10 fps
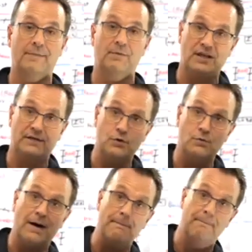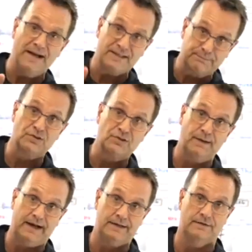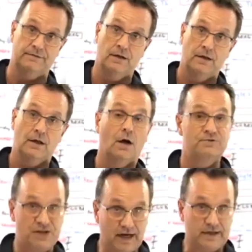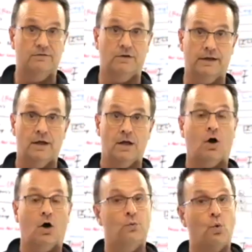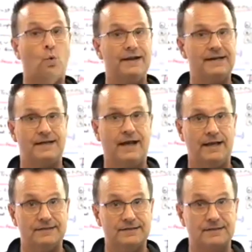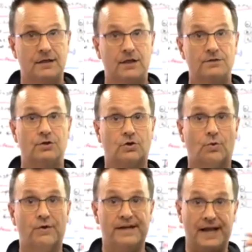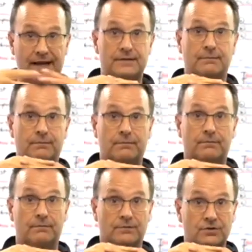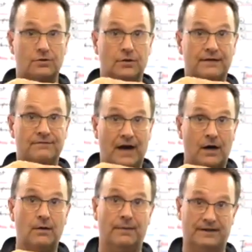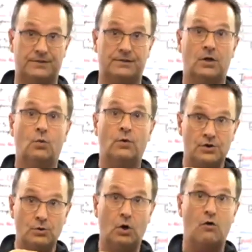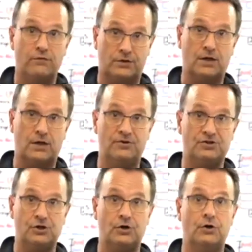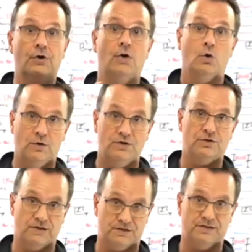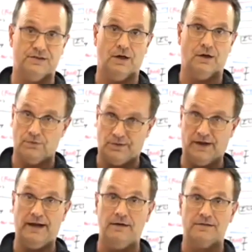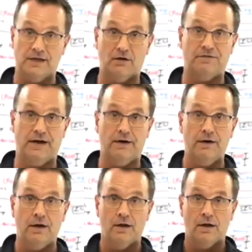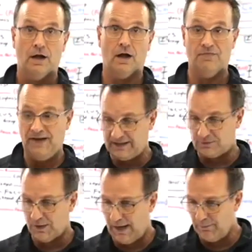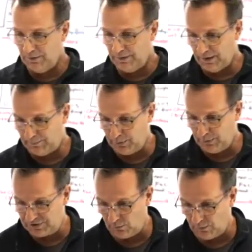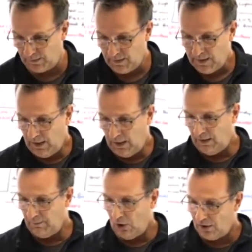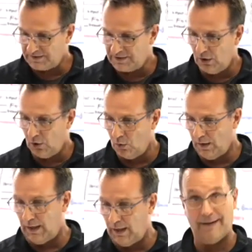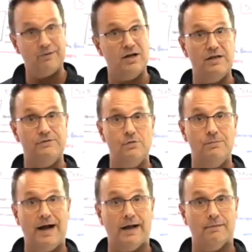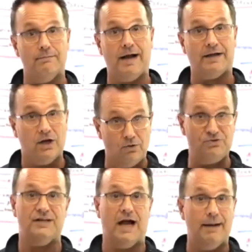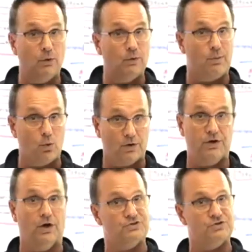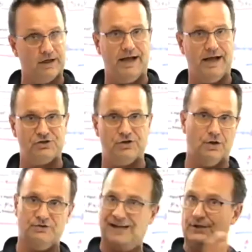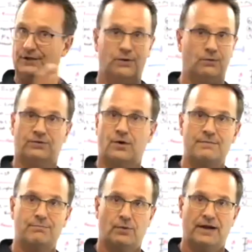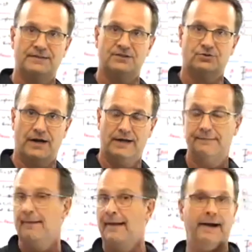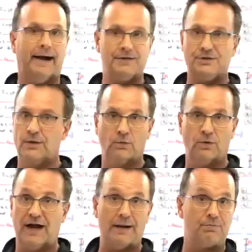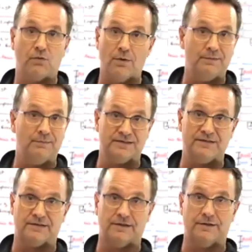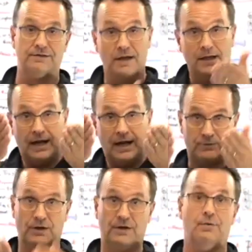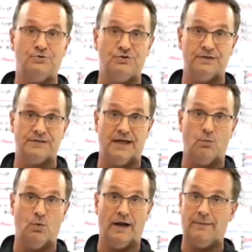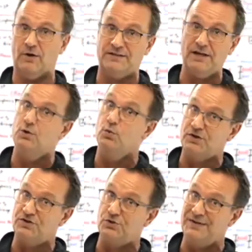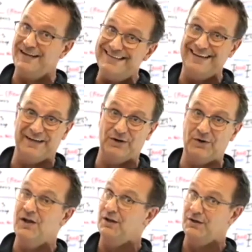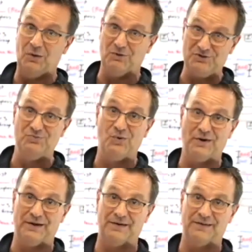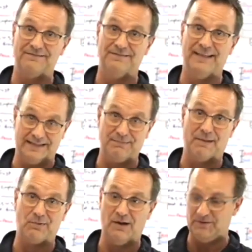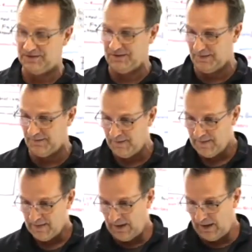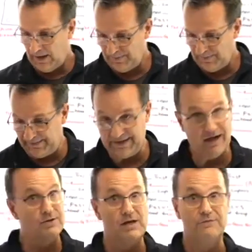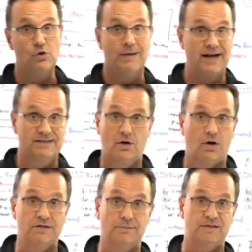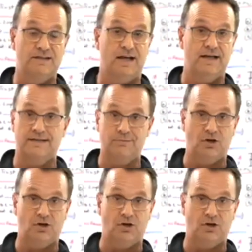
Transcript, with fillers: And I'm going to give you my best perspective, objectively, on what it takes to create environments where you overcome the churn when trust is low. Okay, sound fair? Uh, that's what I'm really going to push for. Um, also, uh, I'm going to give you my my coaching. I'm a rapport coach, a connection coach. I do it with Green Berets in training. I do it with high performing business leaders. I'm going to coach you the same way. I'm going to tell you what you need to hear, not what you want to hear. That's my promise to you. Um, and then I'll give you my scars and mistakes.